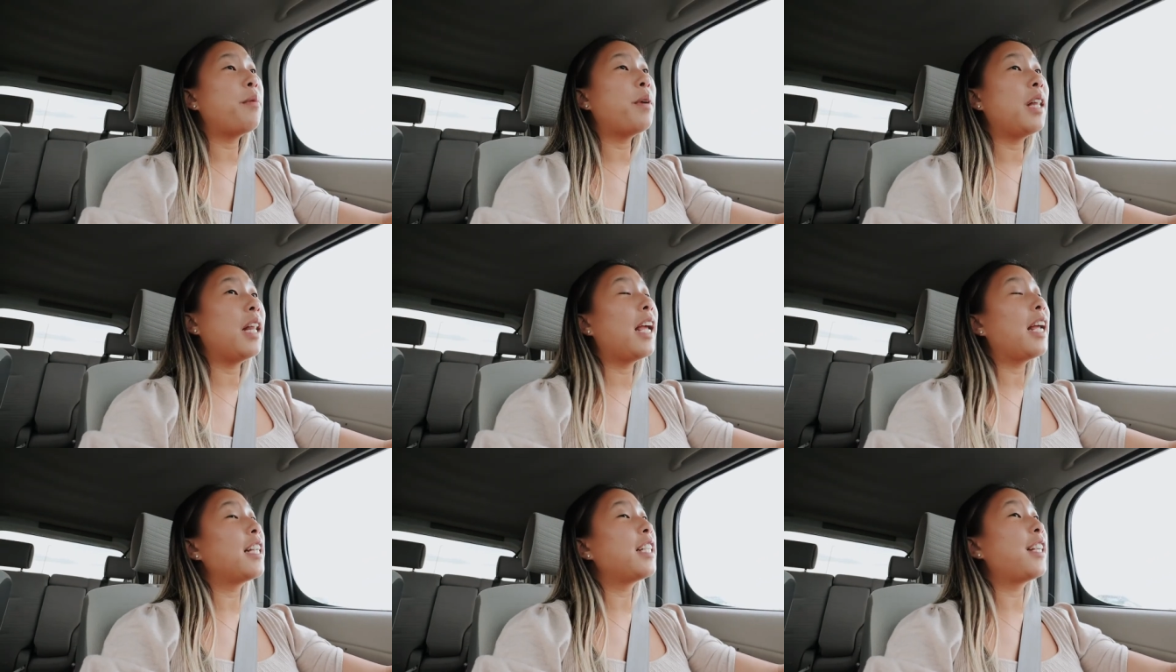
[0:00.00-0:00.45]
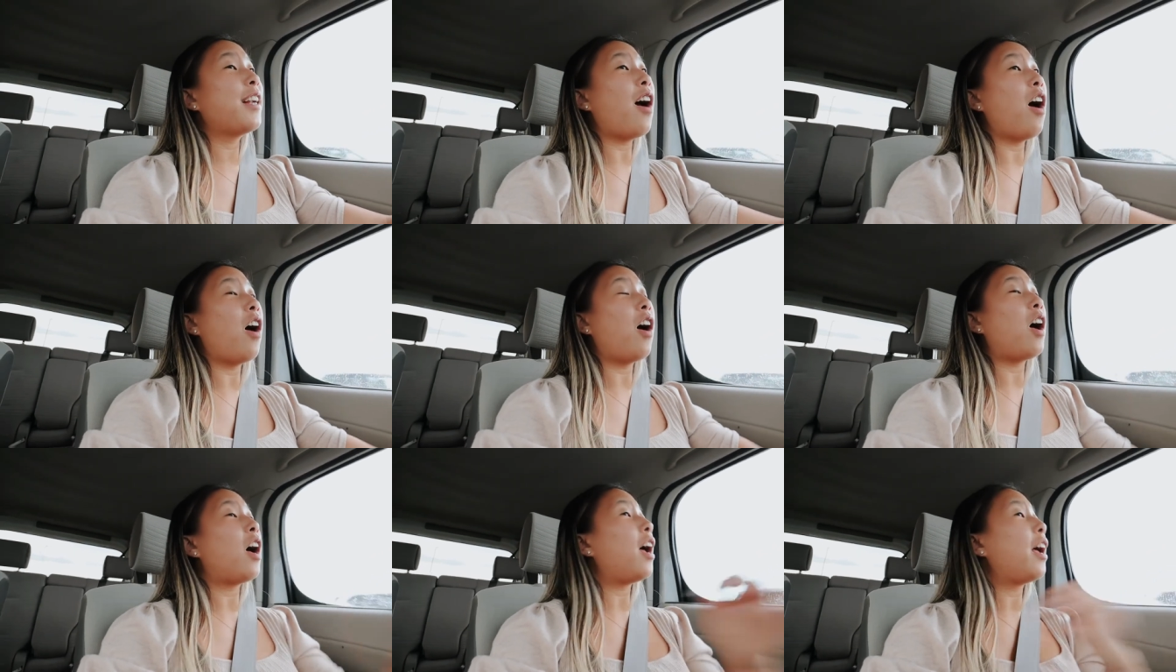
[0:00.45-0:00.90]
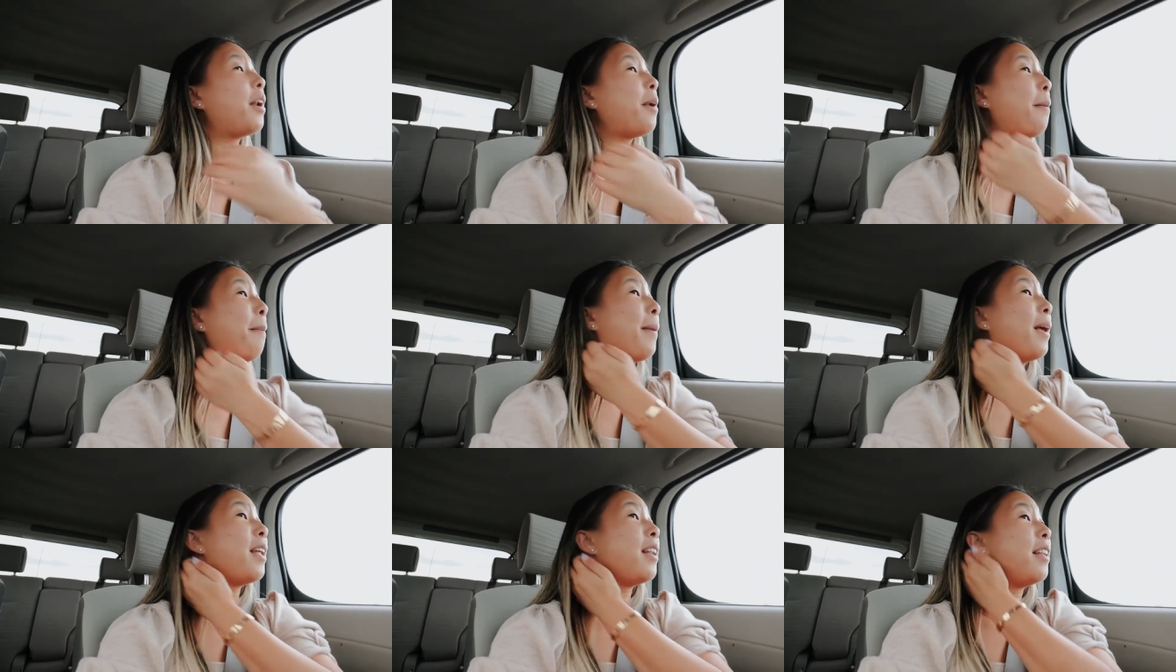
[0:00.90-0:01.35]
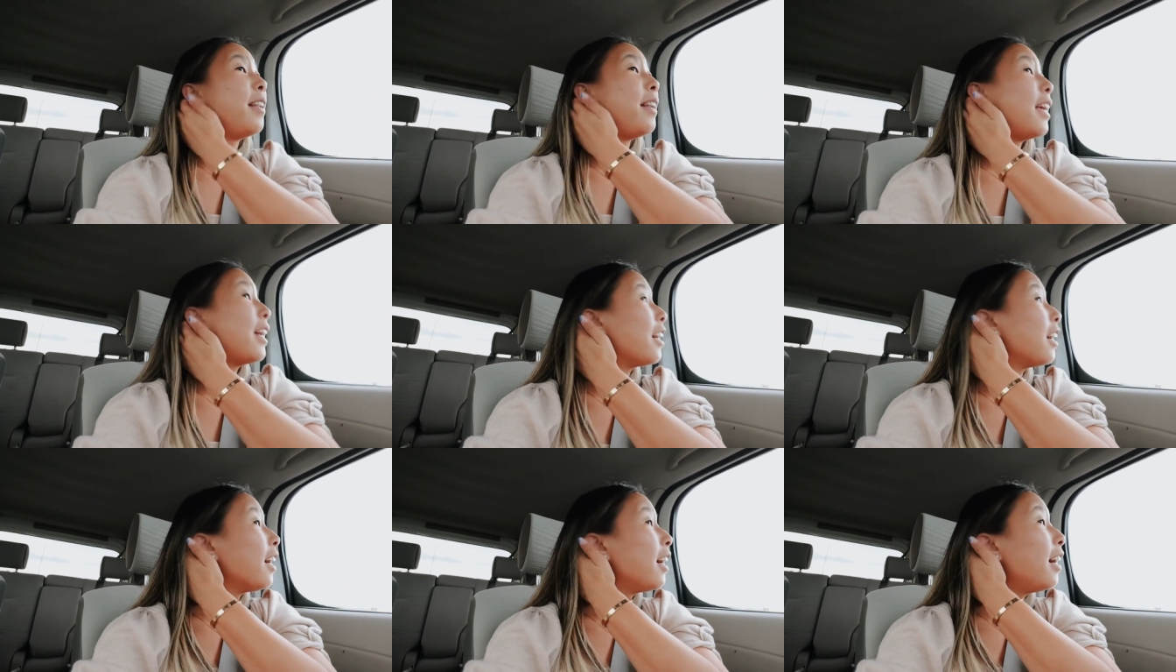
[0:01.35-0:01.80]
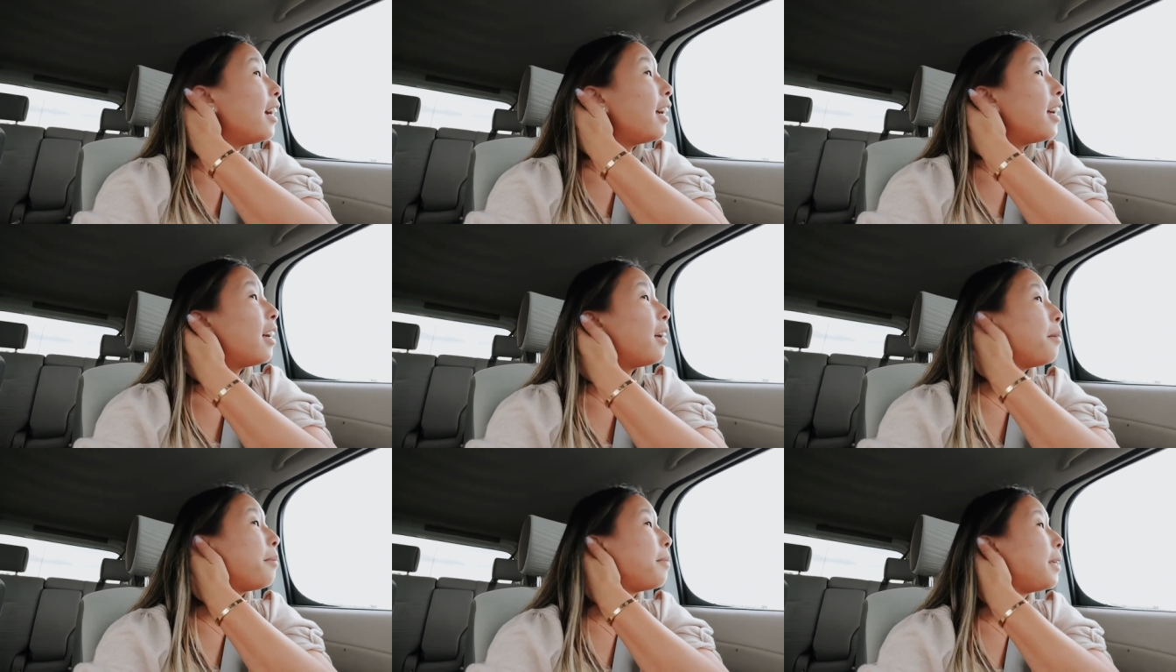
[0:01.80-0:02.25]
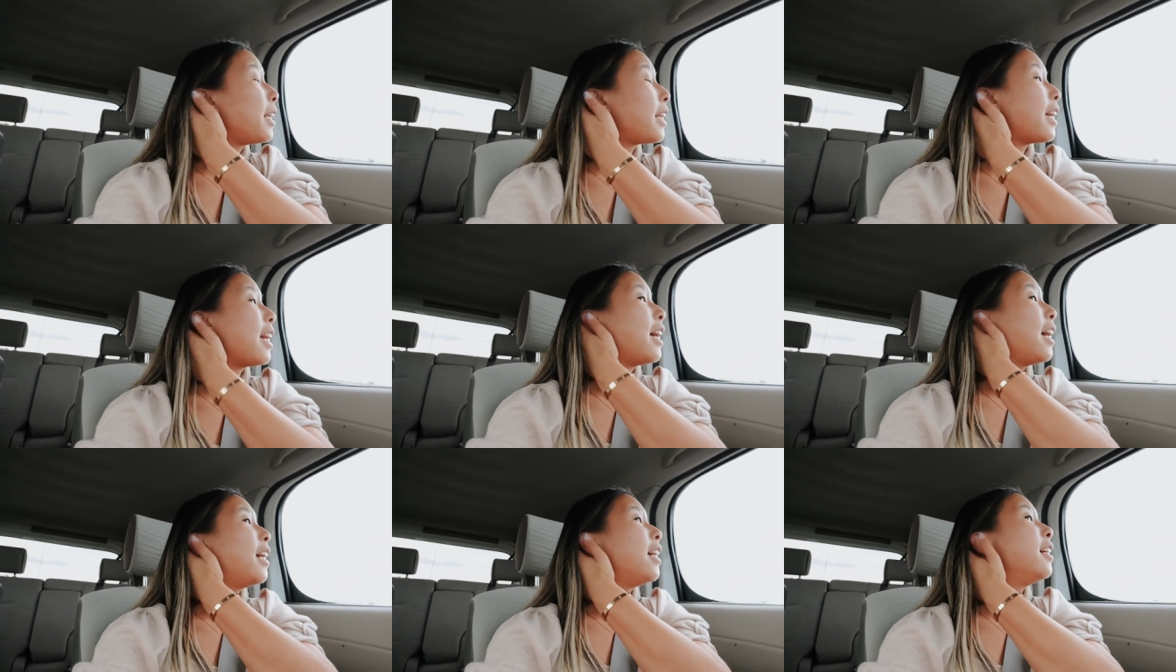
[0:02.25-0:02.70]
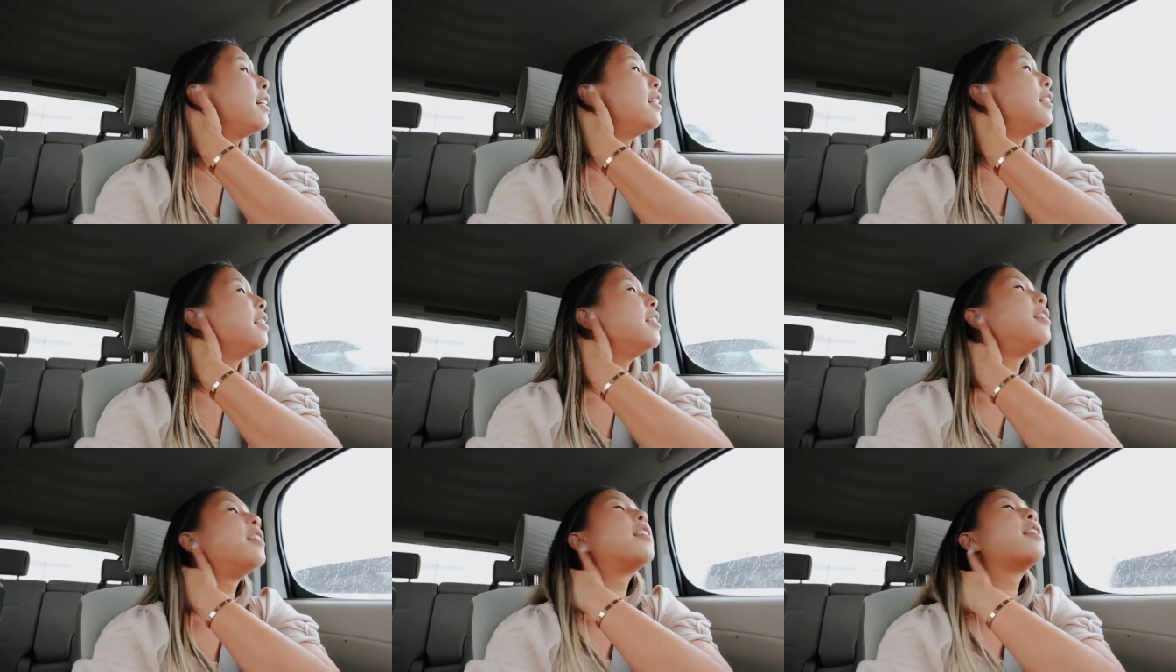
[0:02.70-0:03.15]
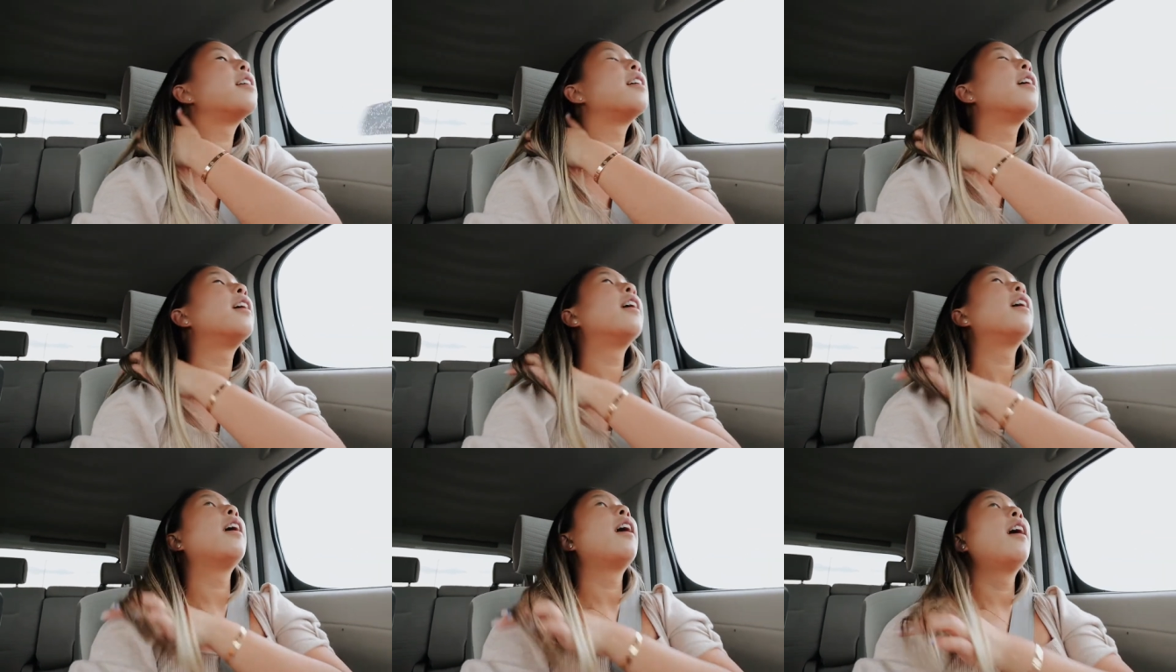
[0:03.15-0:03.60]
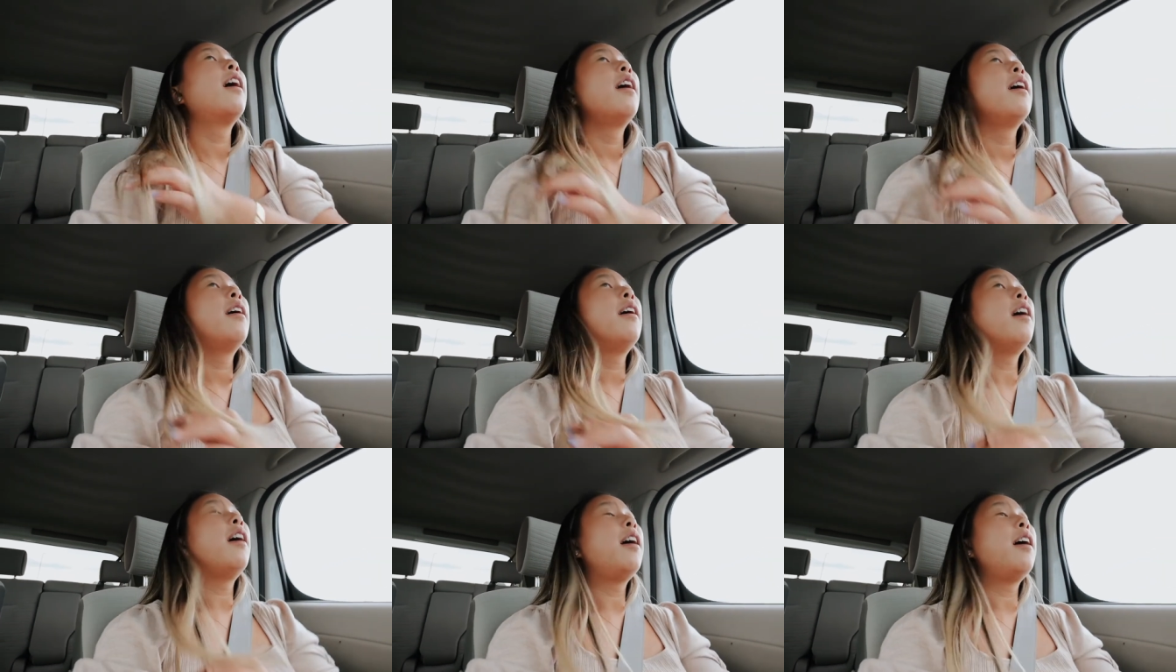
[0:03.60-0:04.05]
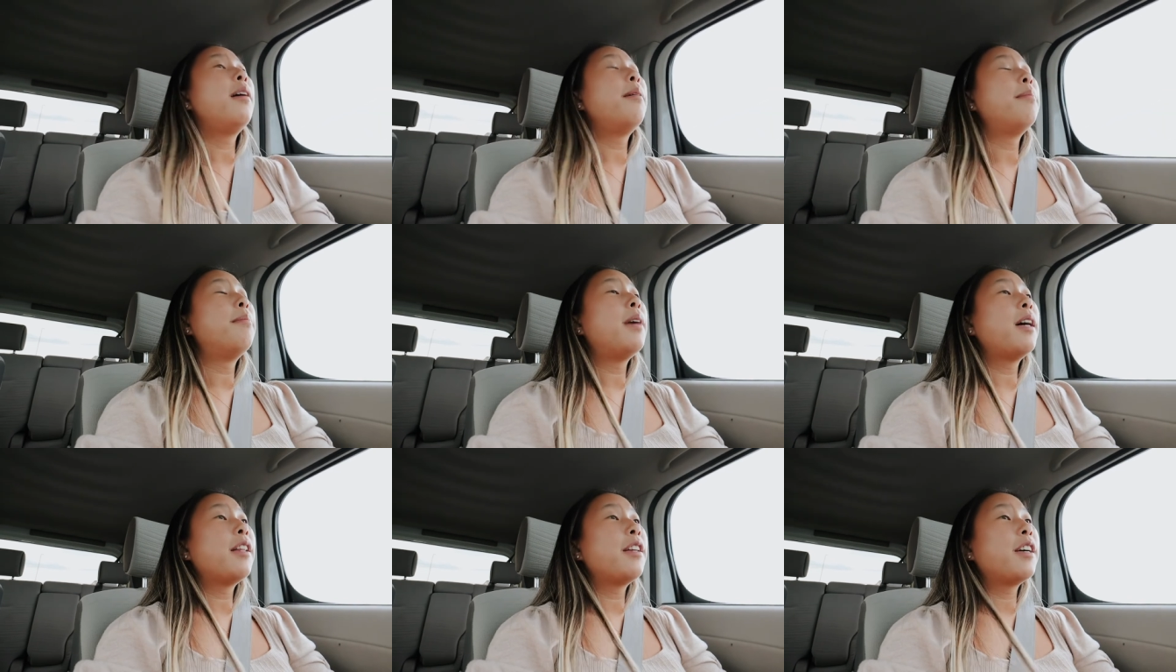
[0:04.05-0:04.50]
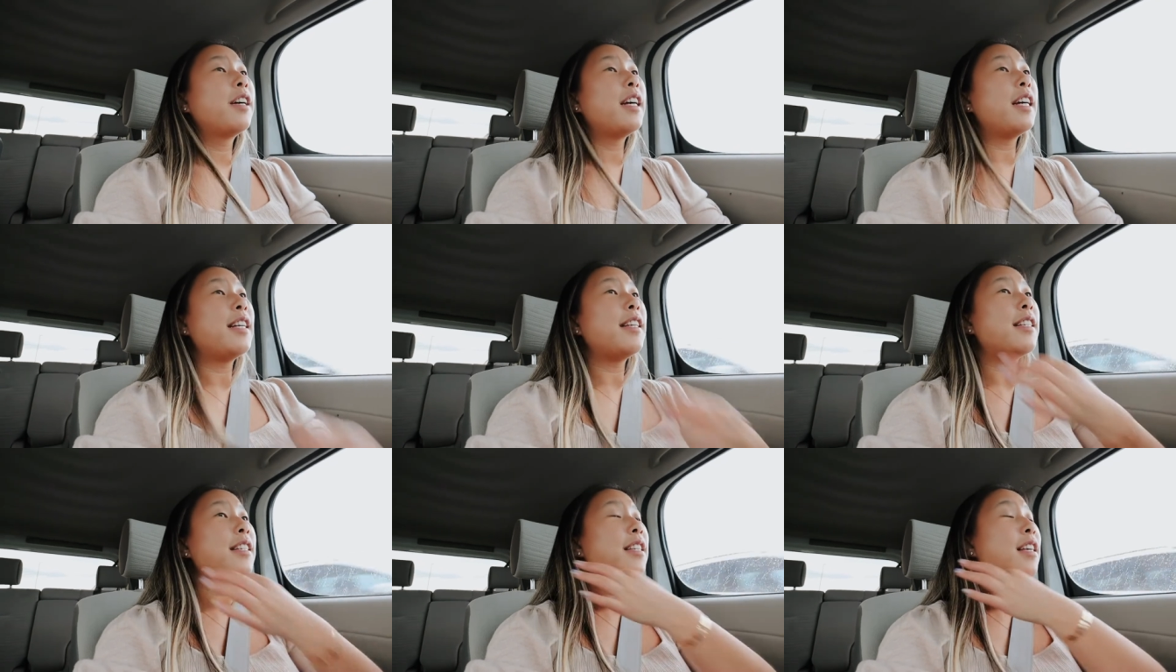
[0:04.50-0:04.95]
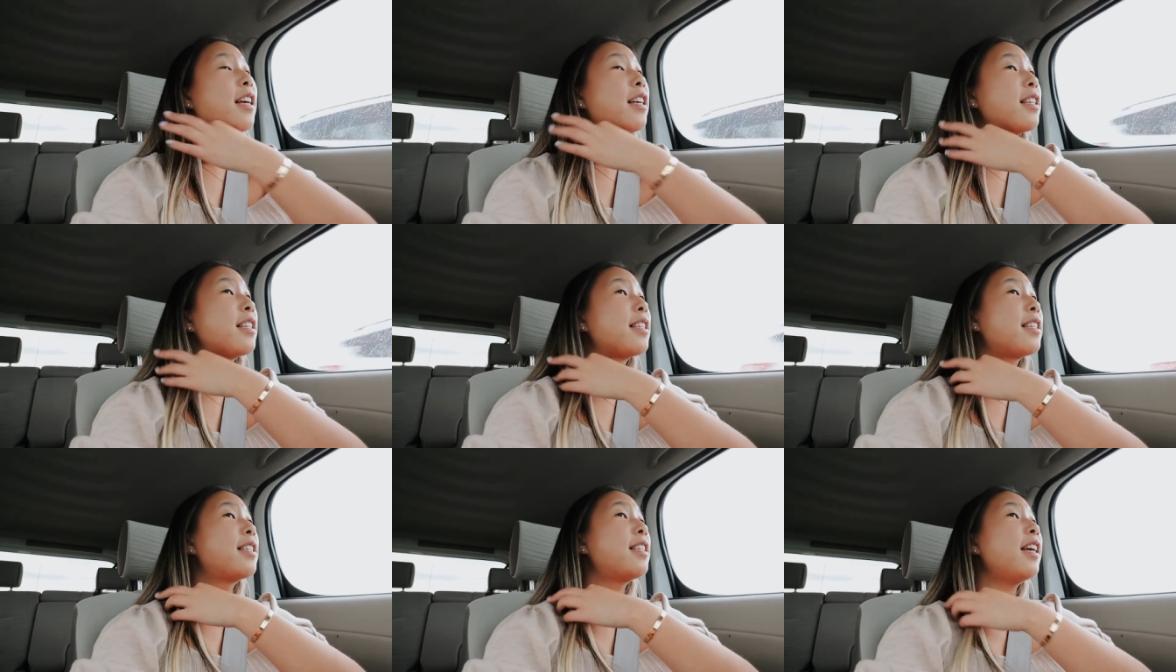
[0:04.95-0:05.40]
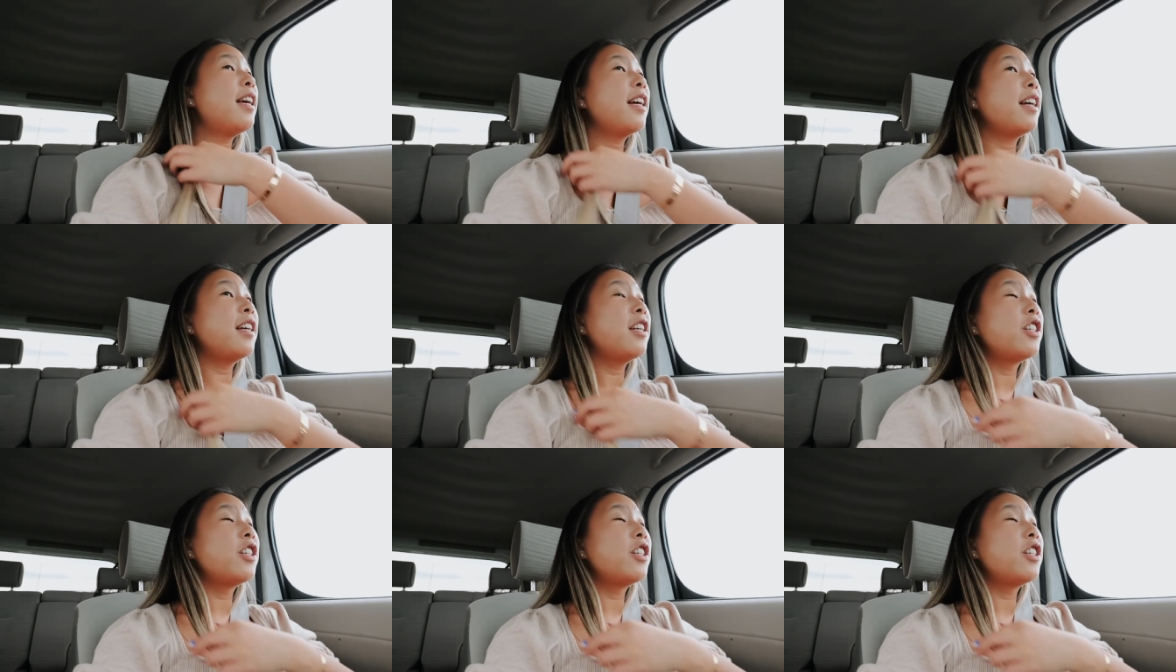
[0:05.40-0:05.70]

we landed on Panera because uh, mother is uh, sick.